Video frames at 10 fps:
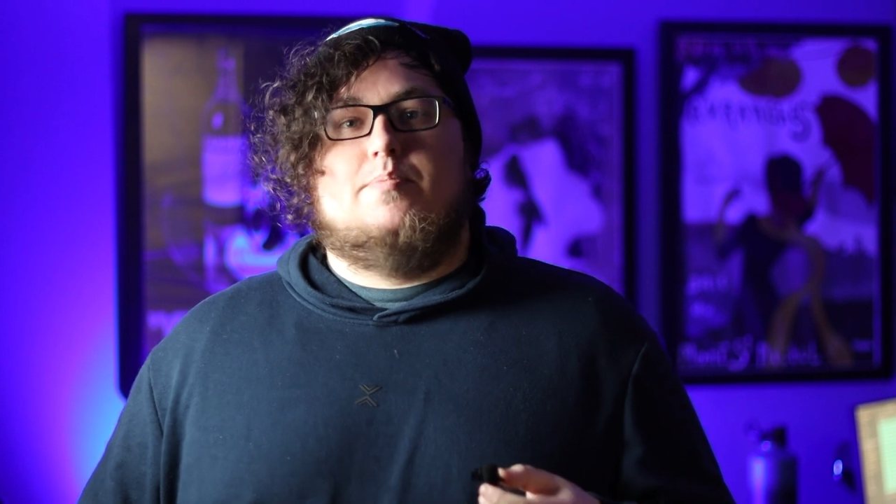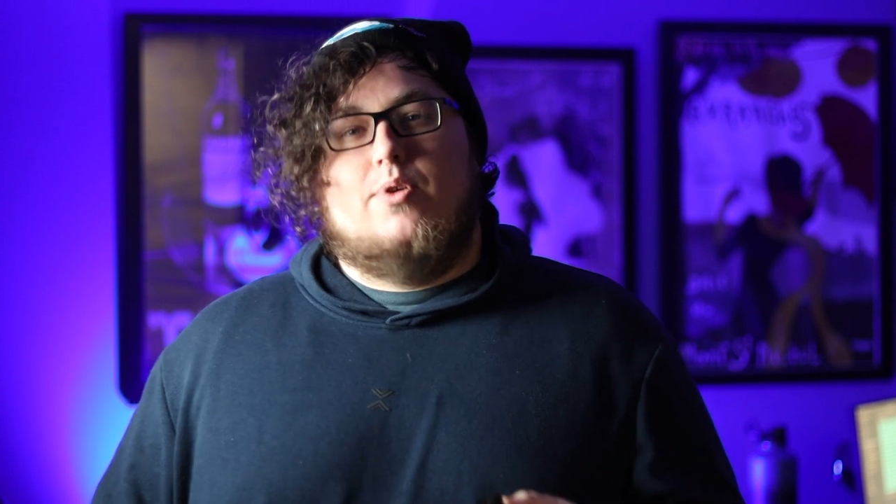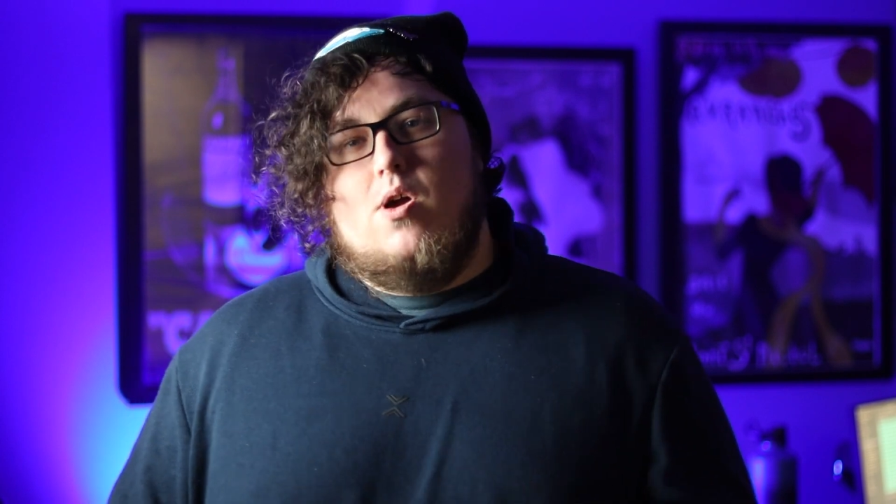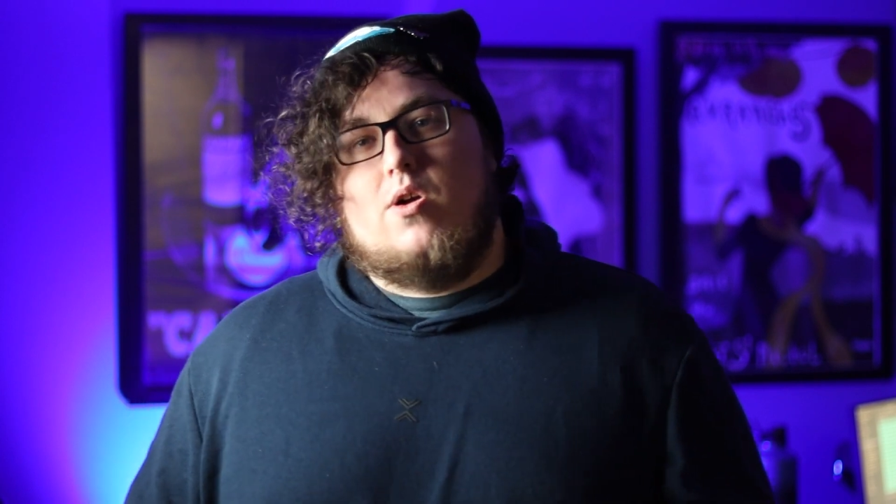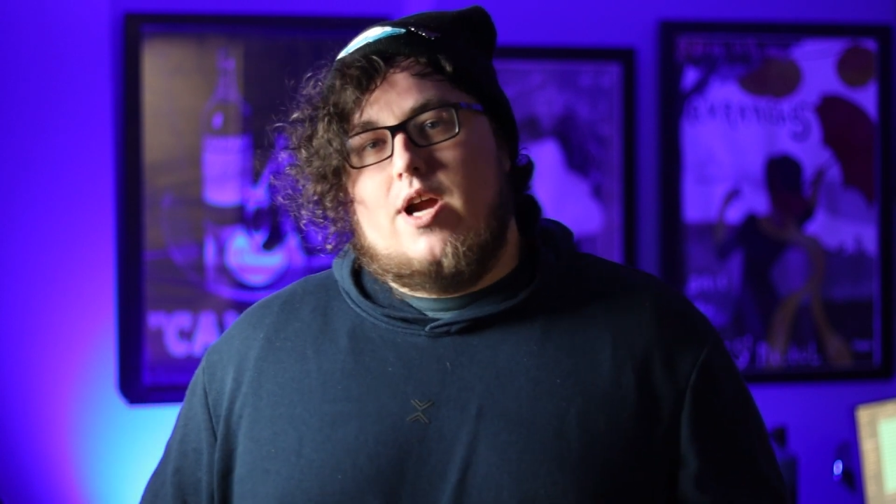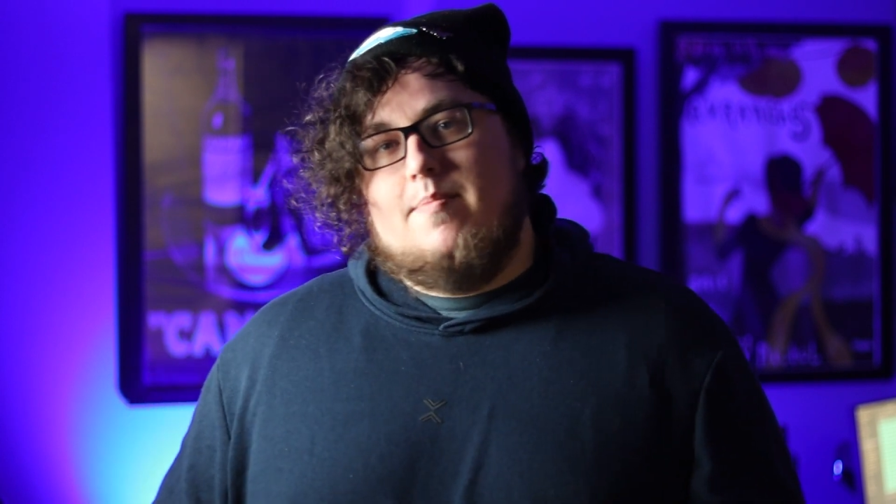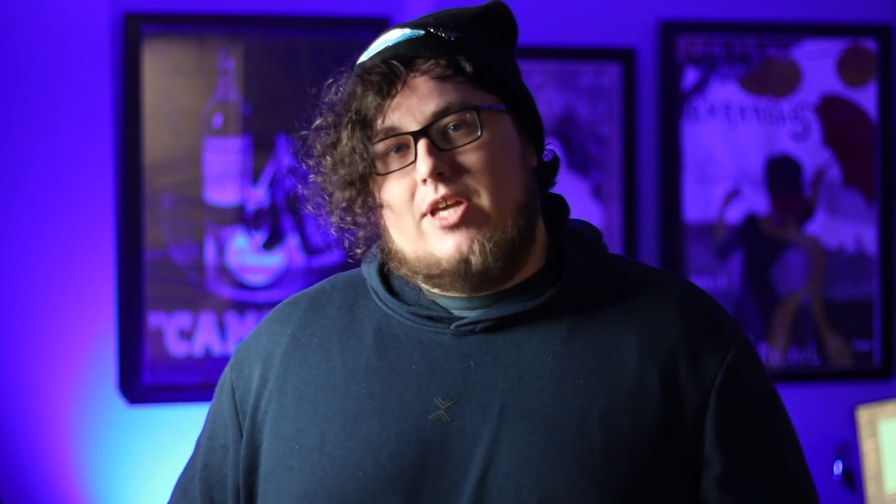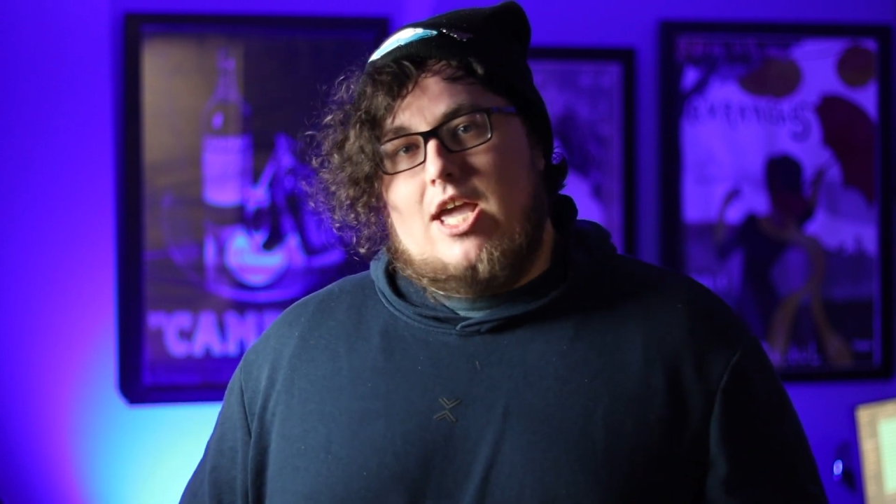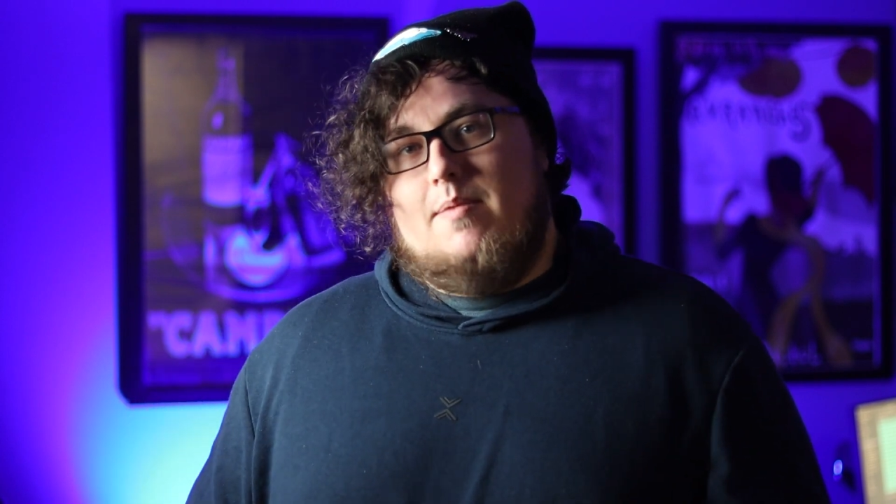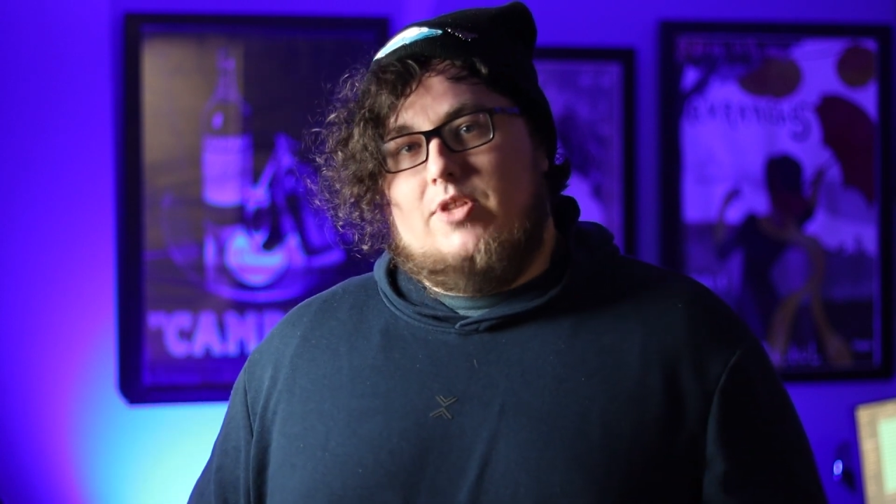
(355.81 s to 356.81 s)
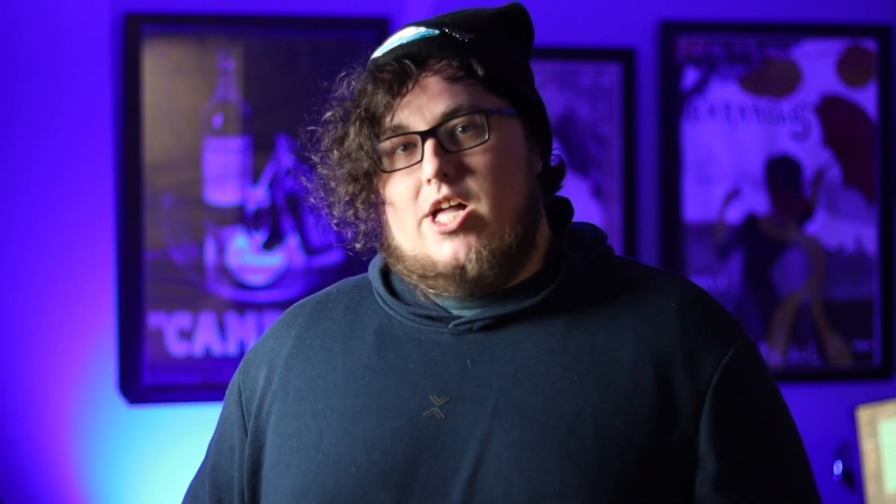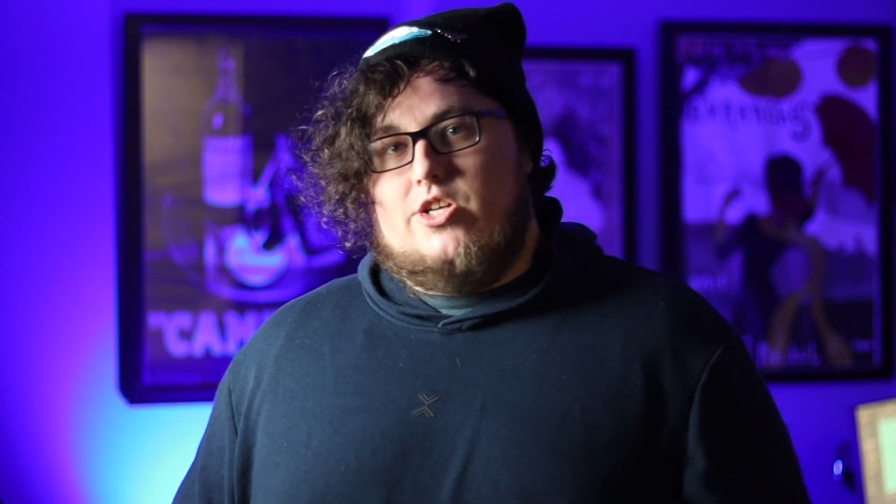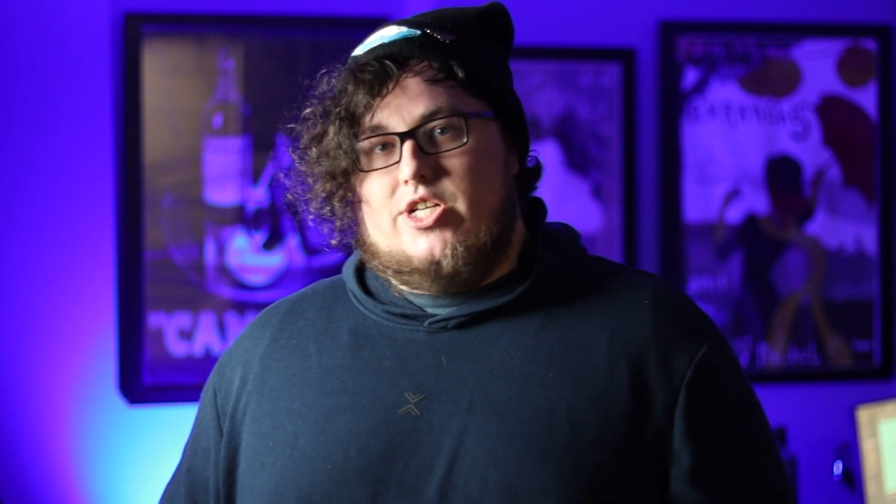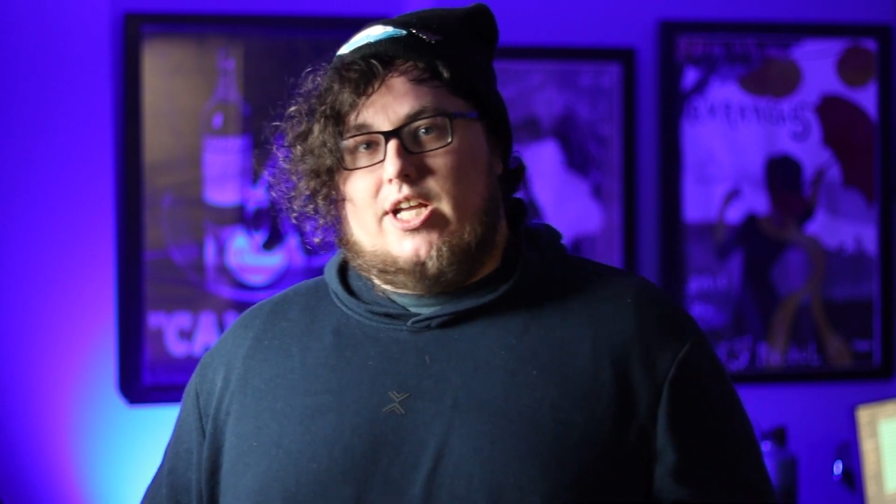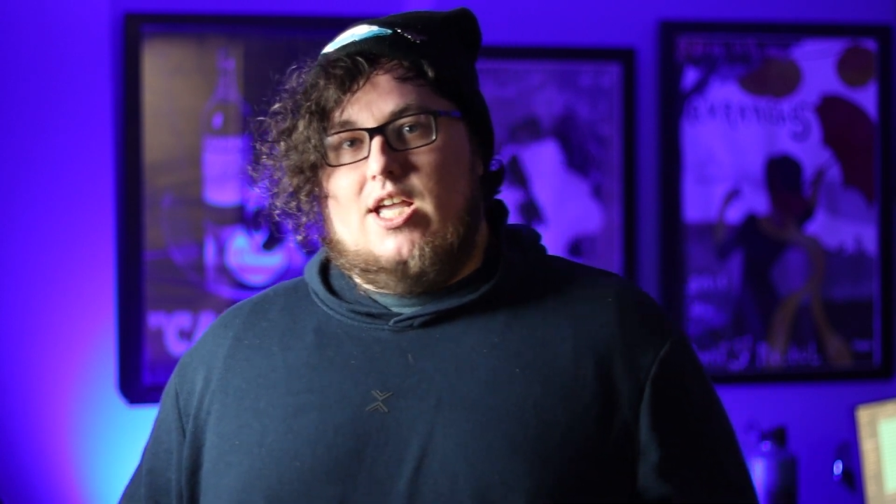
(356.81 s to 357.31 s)
program game
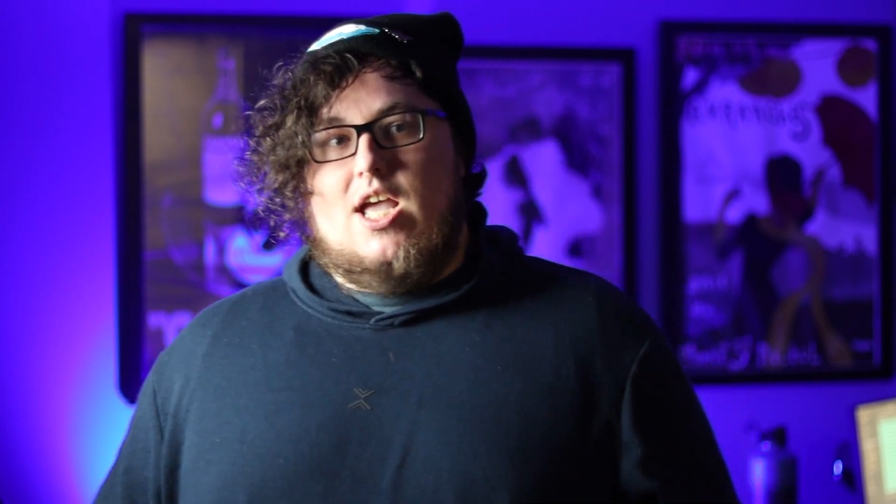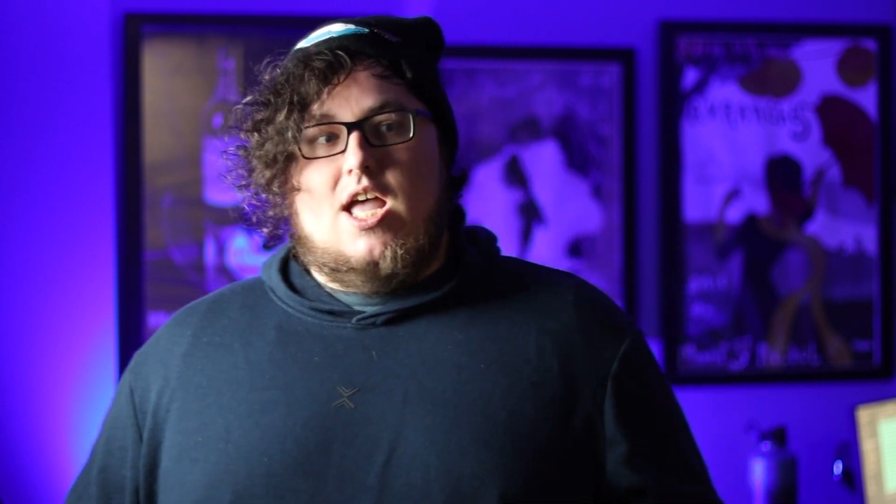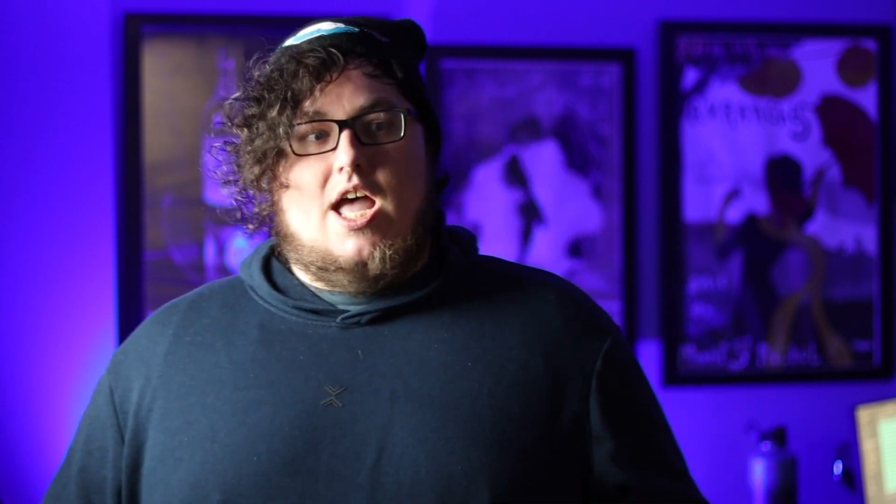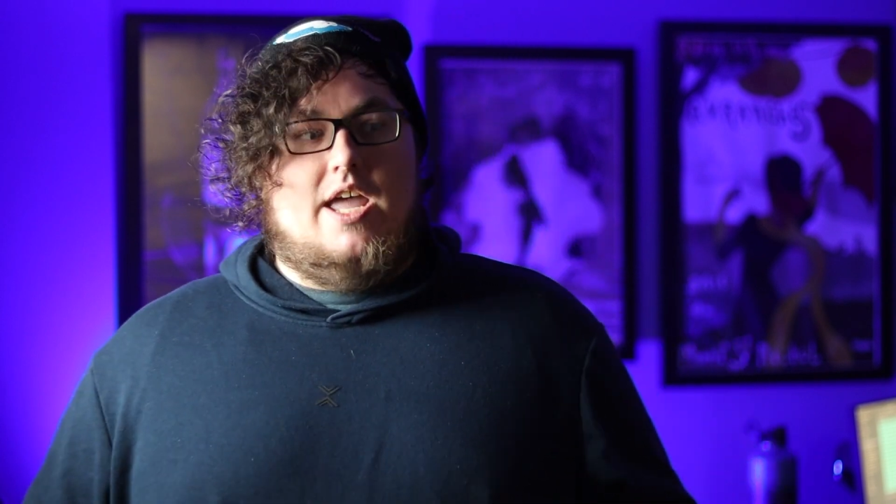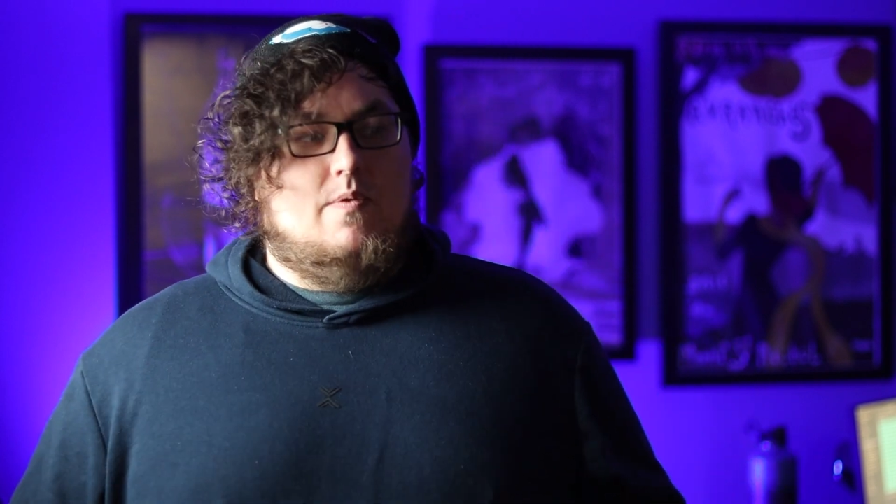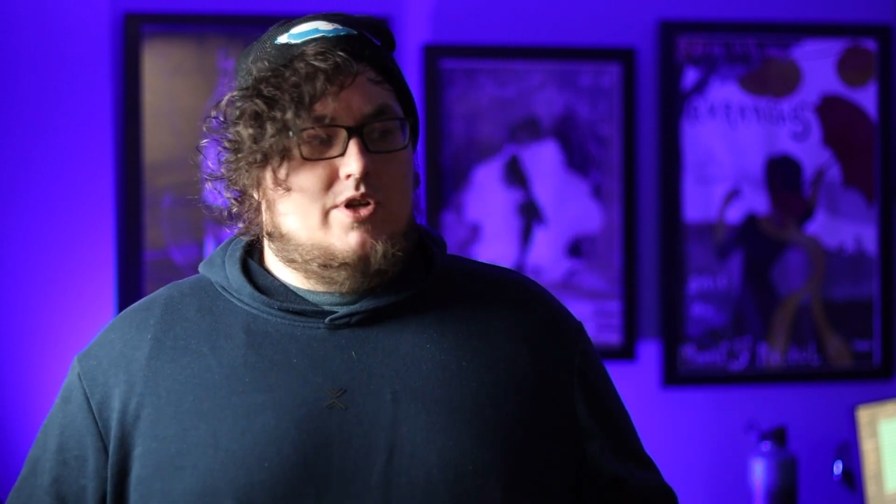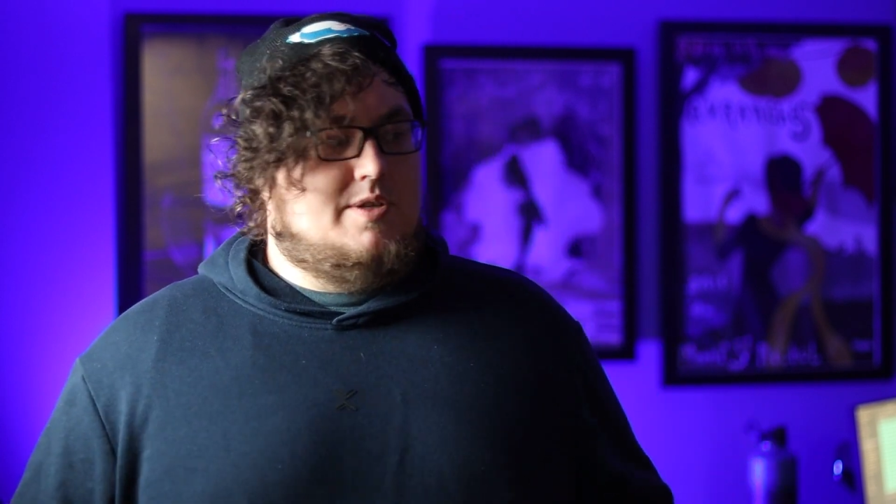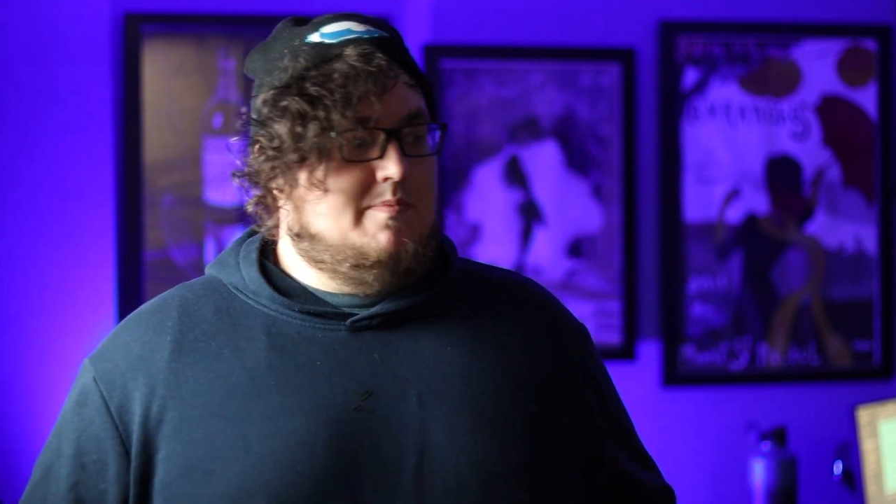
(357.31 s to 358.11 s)
logic. It was